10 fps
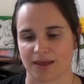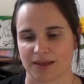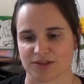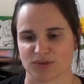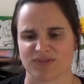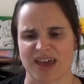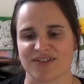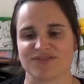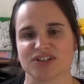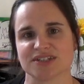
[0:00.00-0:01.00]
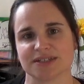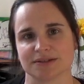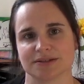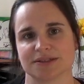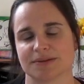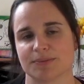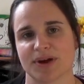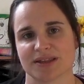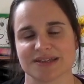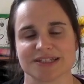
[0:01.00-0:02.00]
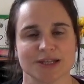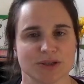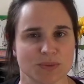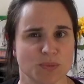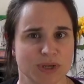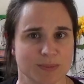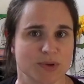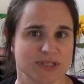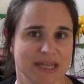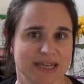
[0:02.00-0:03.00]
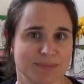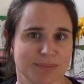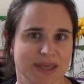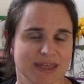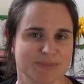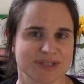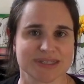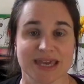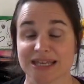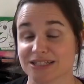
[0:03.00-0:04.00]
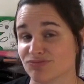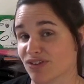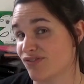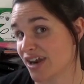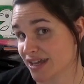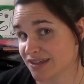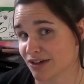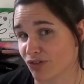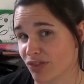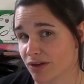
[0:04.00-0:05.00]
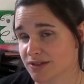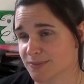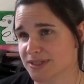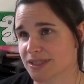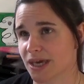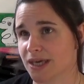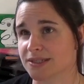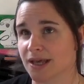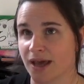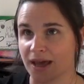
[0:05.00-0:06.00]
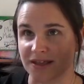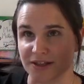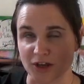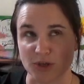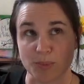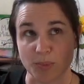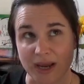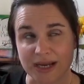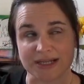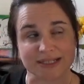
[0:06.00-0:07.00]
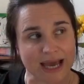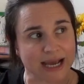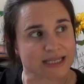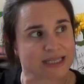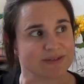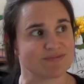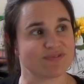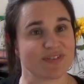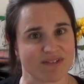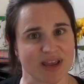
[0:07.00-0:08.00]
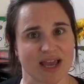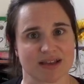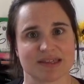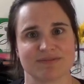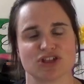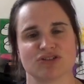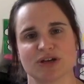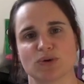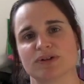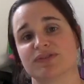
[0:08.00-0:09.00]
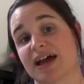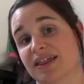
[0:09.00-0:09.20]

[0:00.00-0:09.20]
sort of efforts and practice that we put in, and making mistakes and reflecting on those mistakes, your brain is active, very active during all of that,